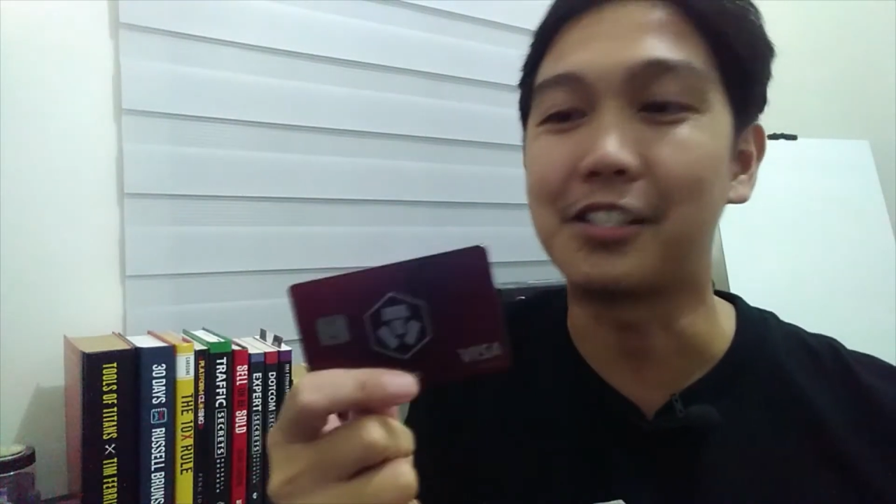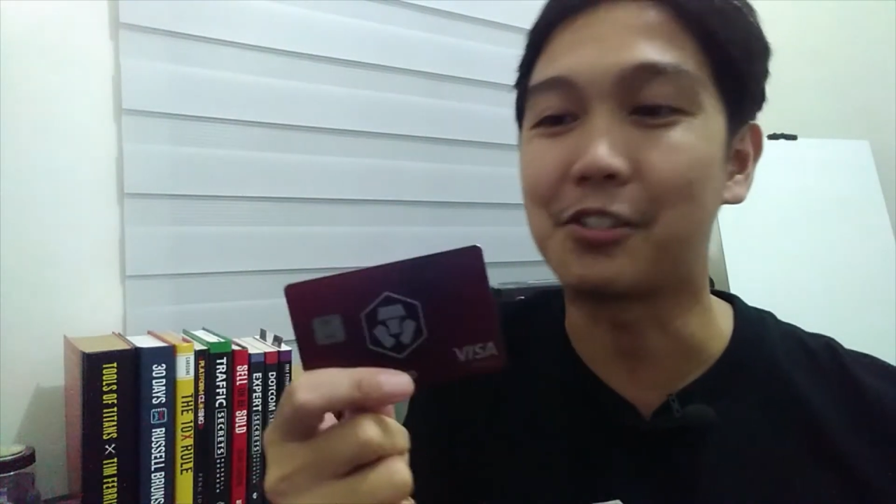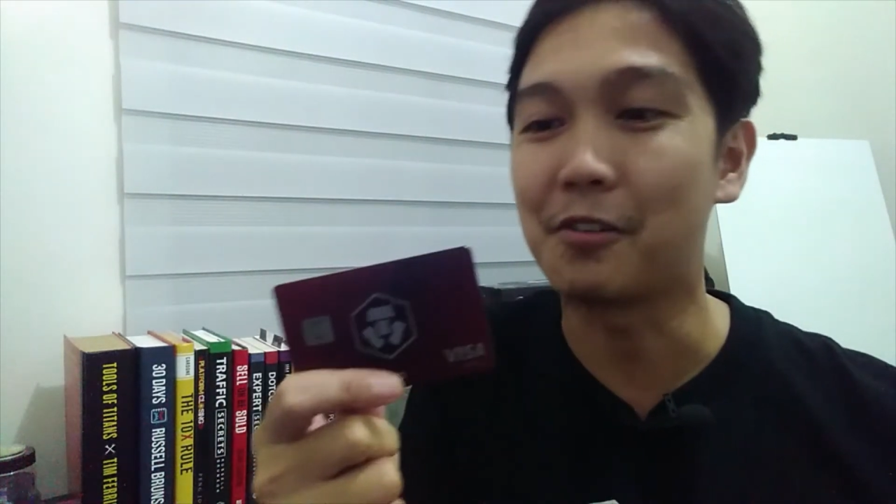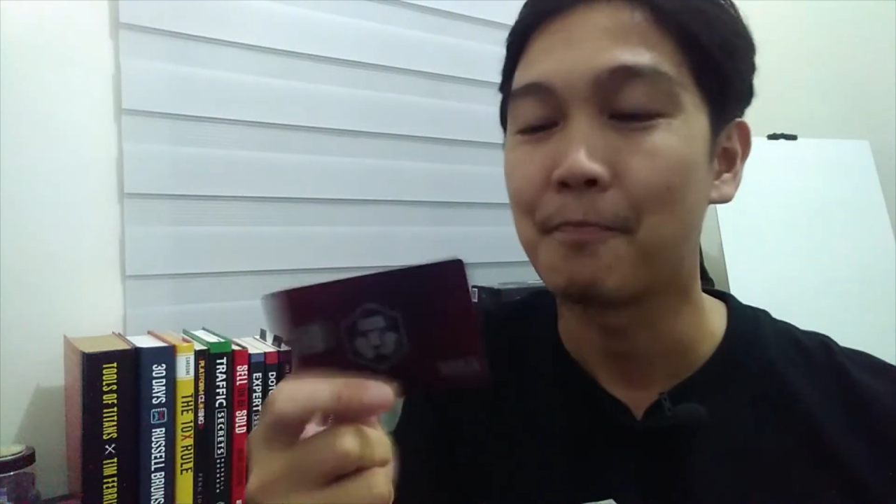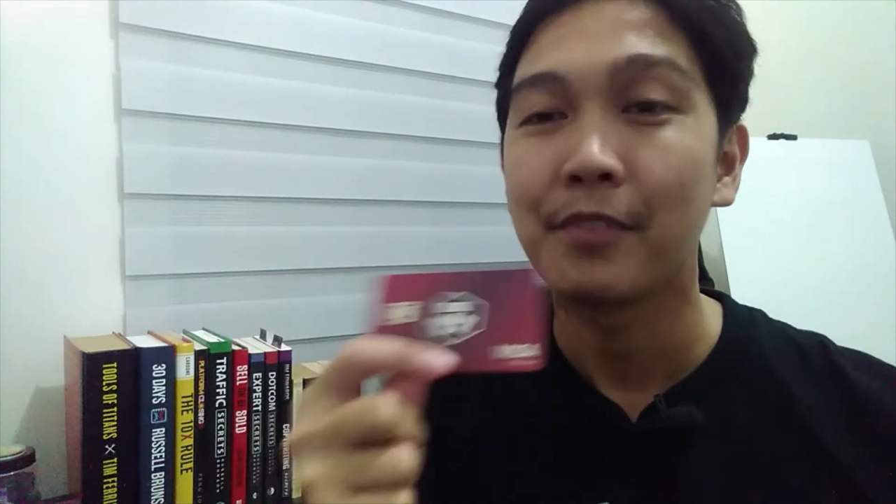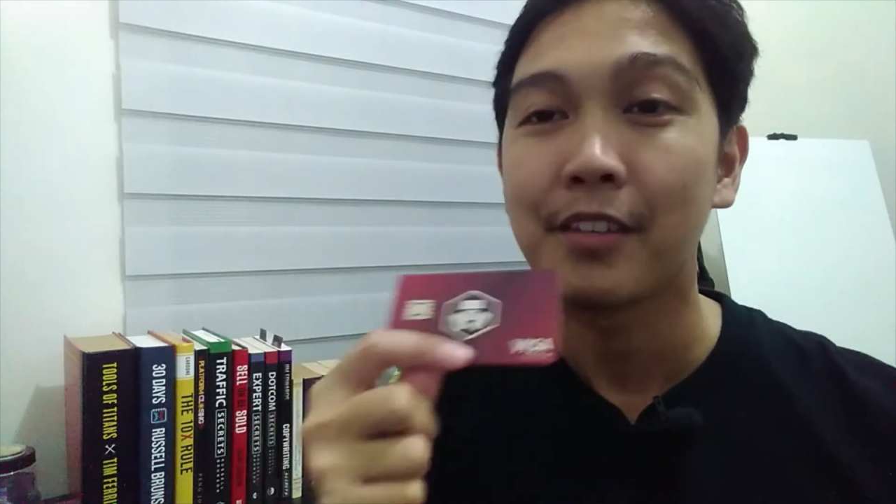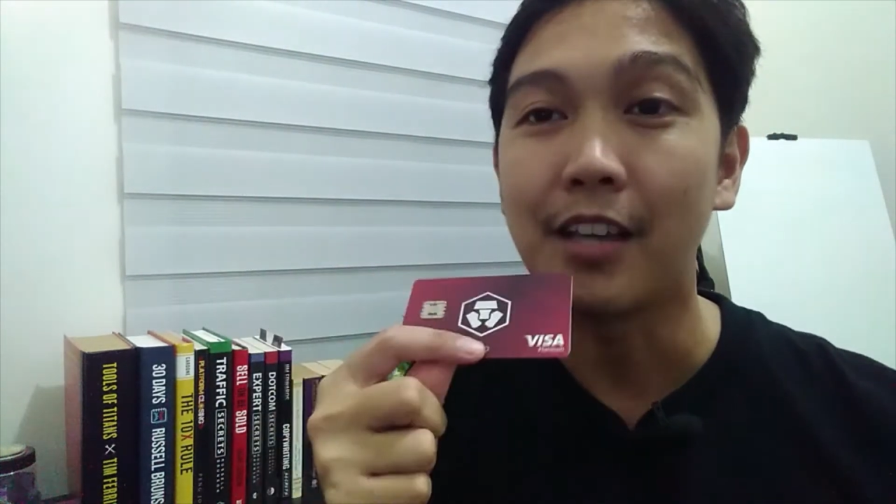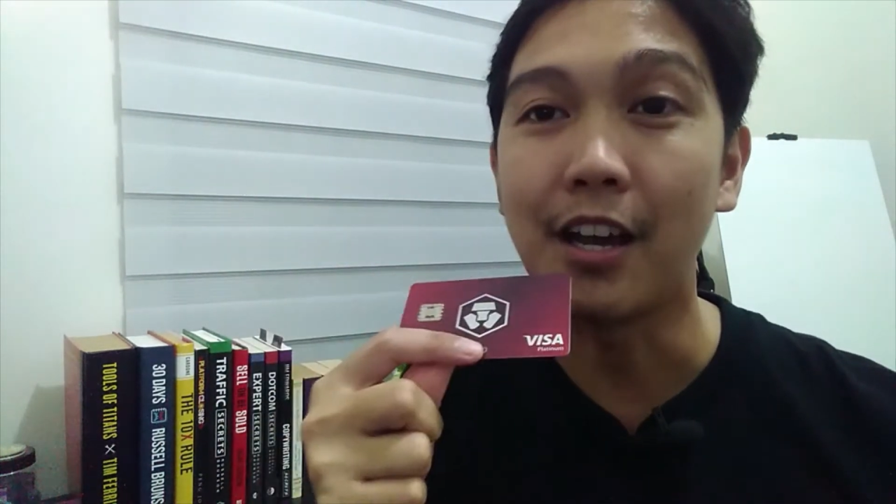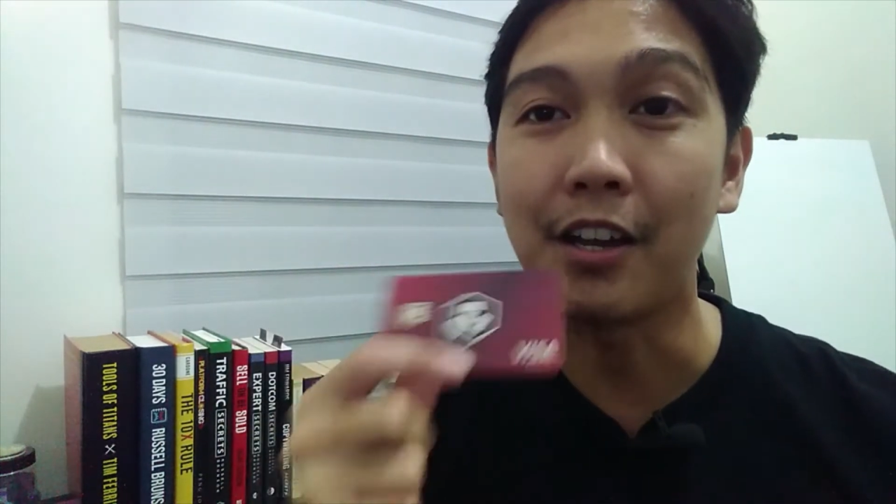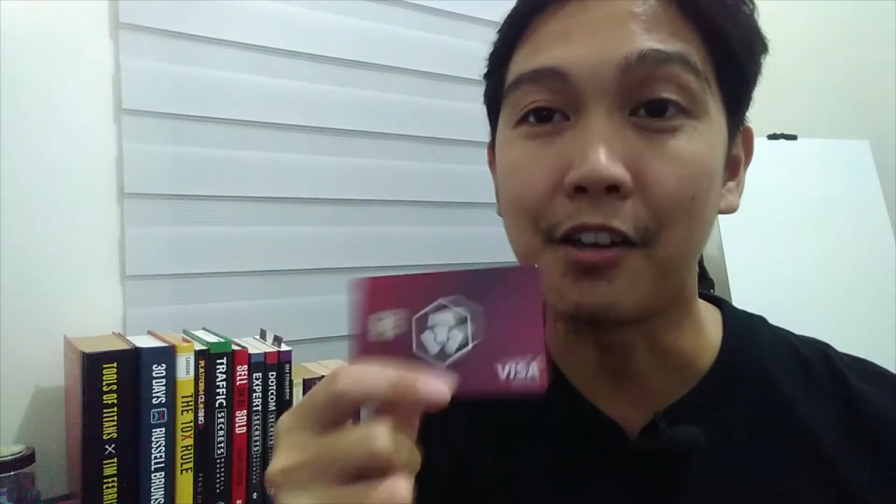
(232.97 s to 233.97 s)
So,
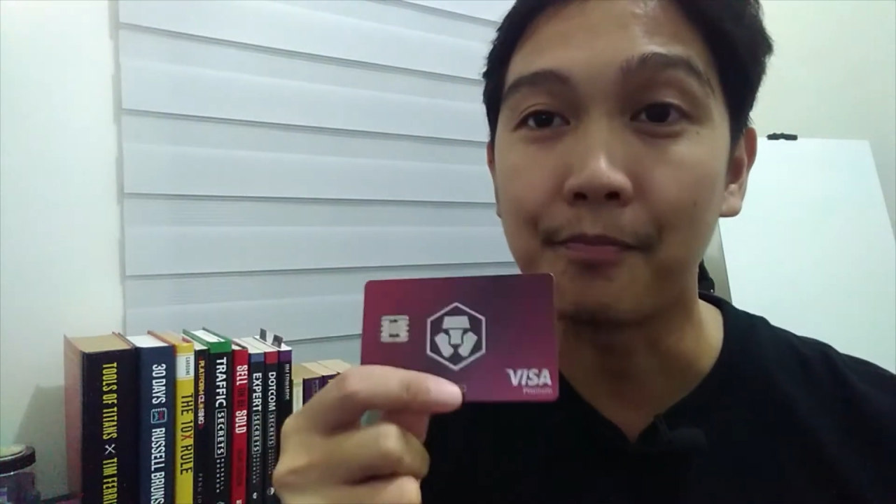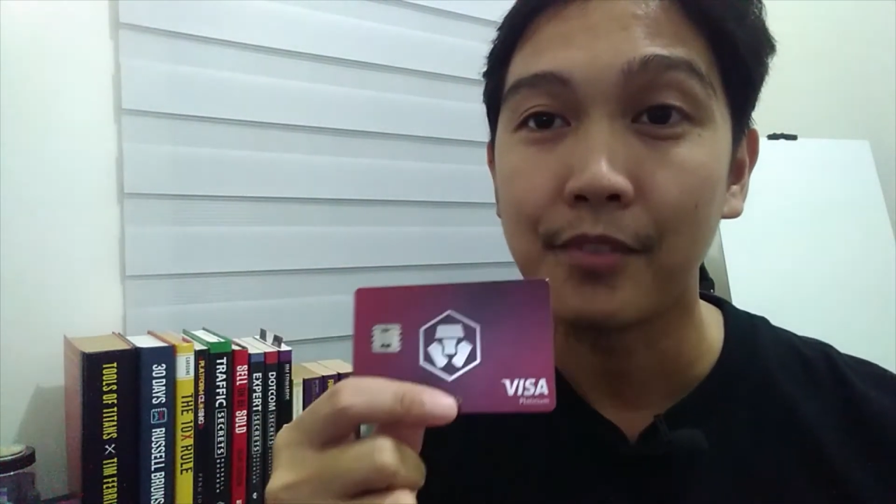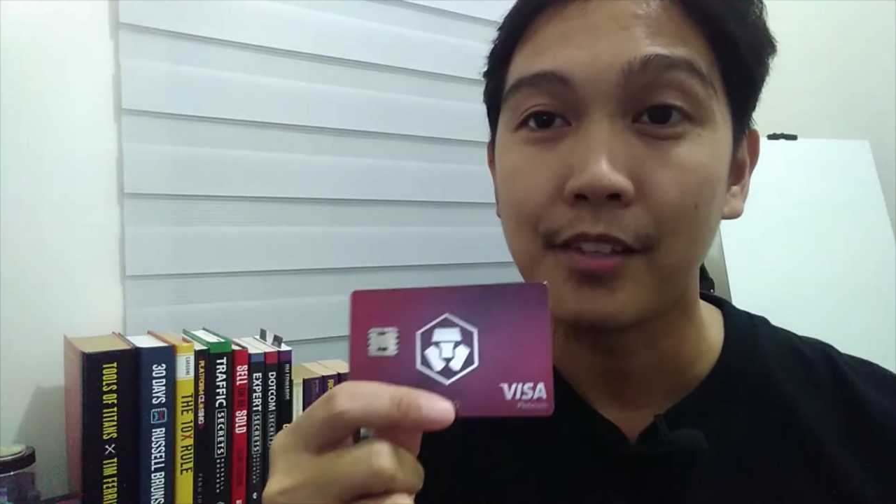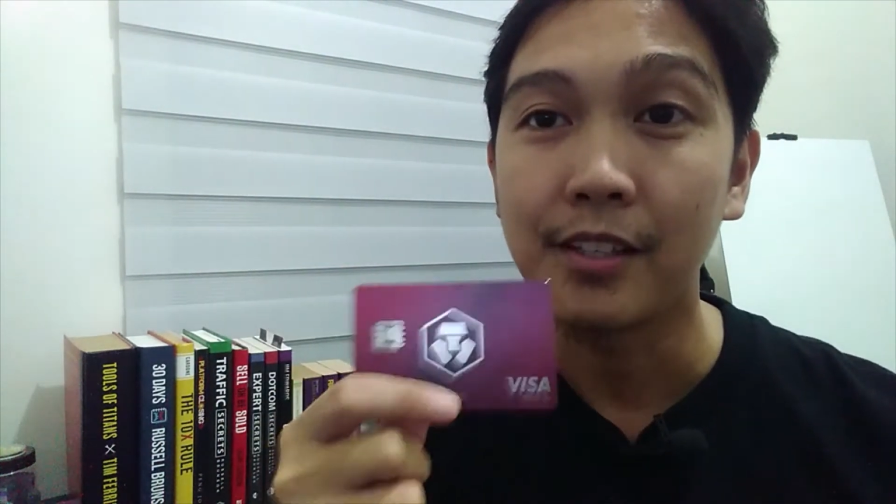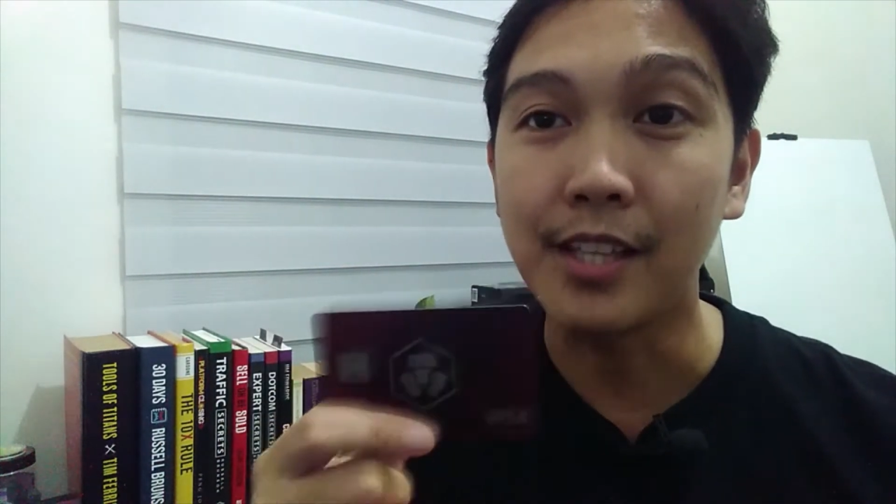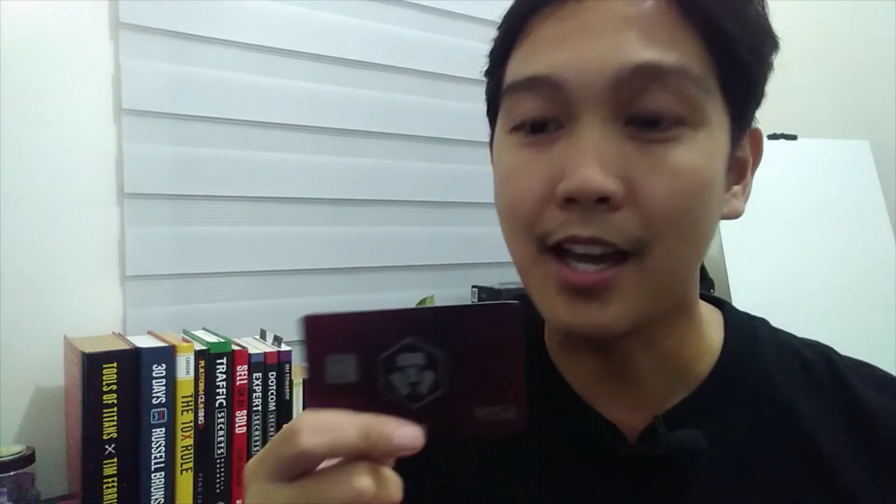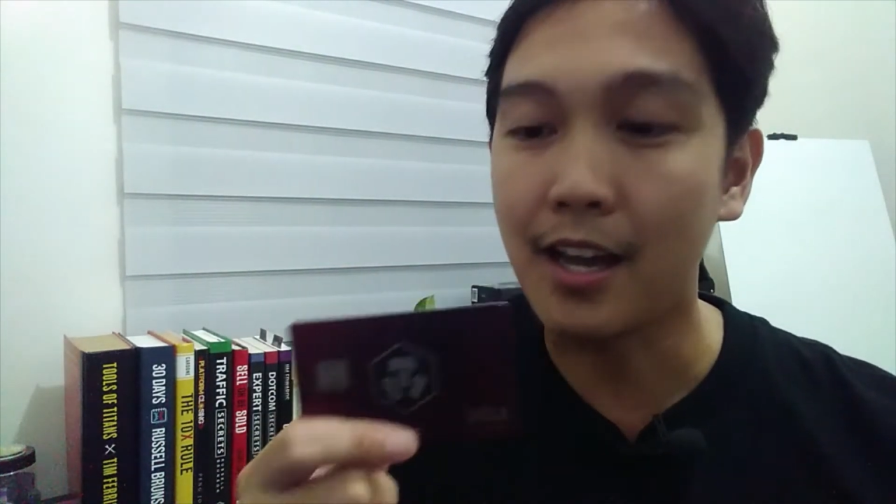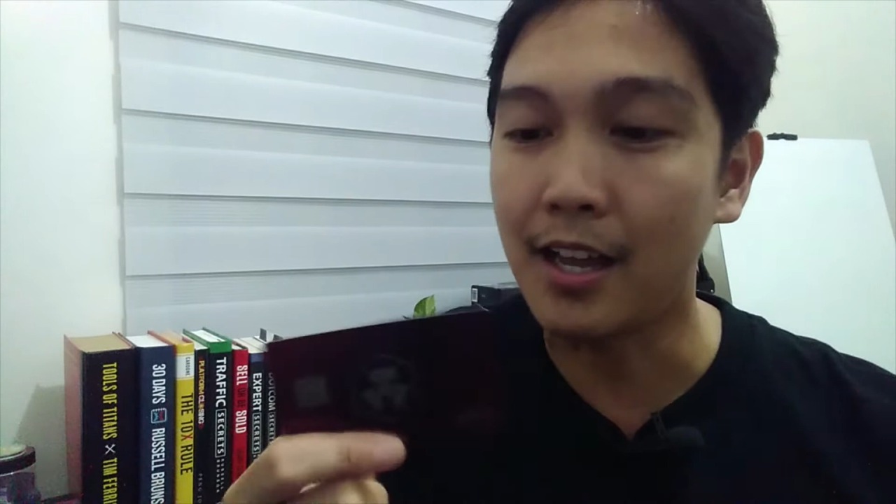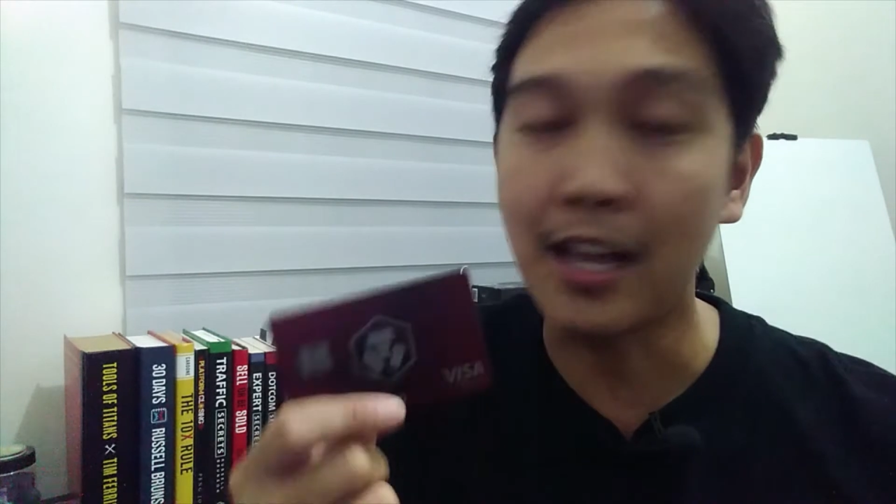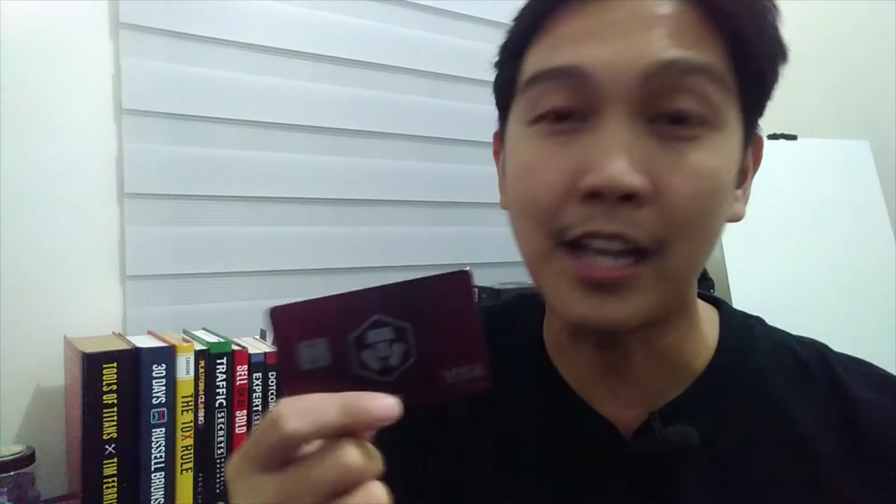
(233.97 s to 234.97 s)

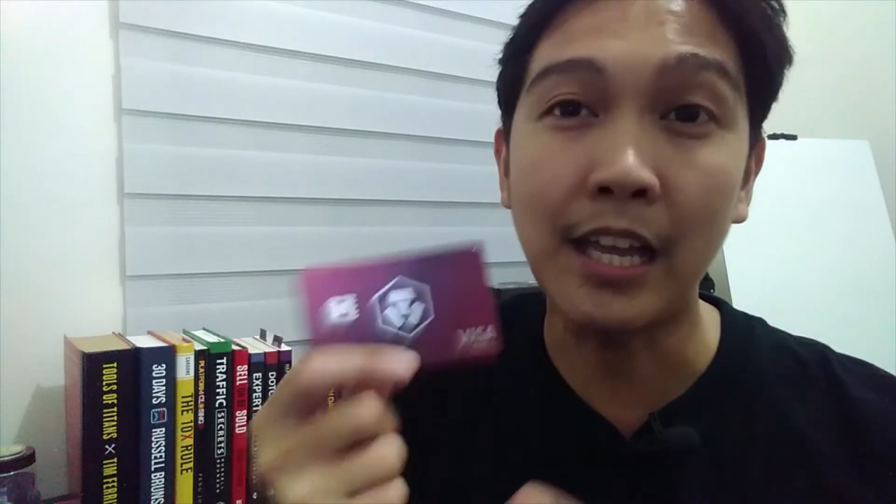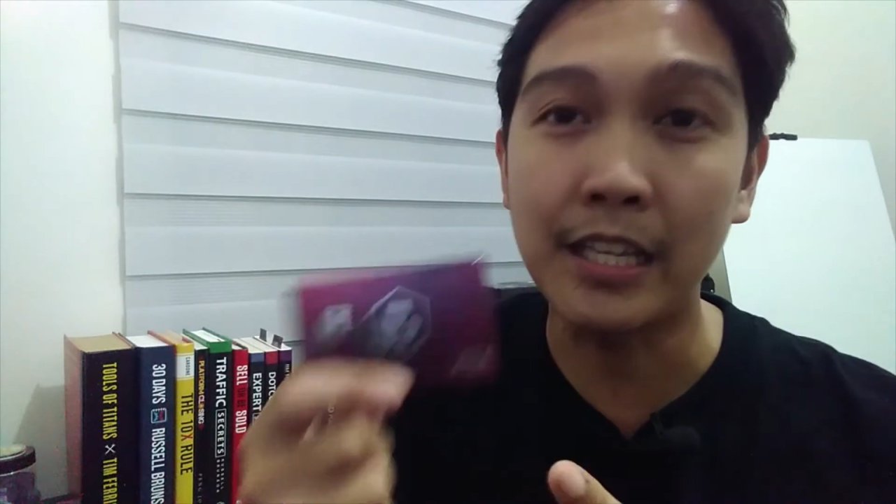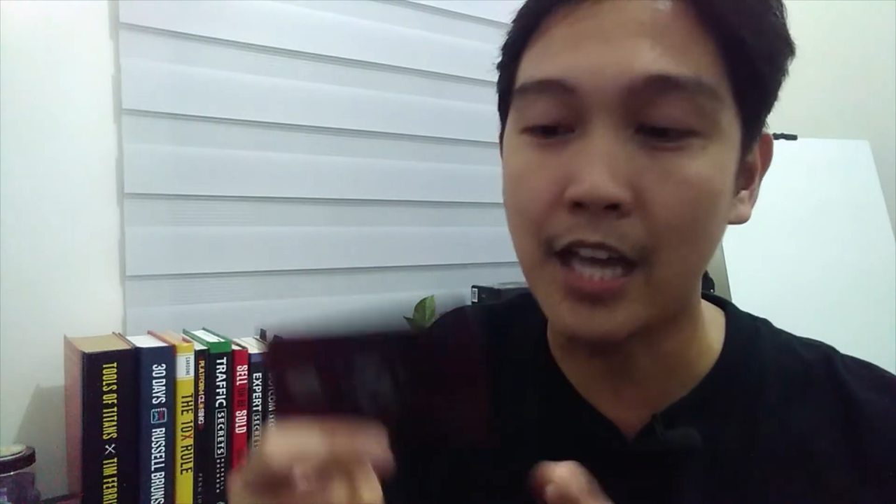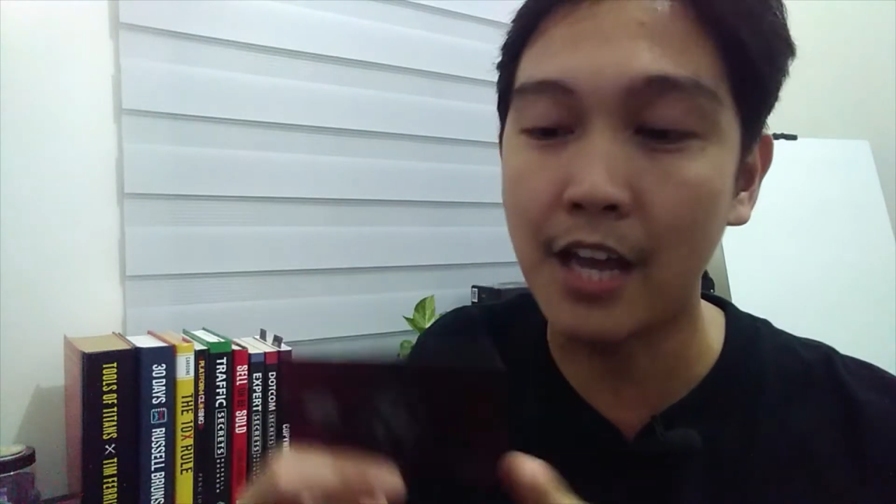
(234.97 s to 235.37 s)
I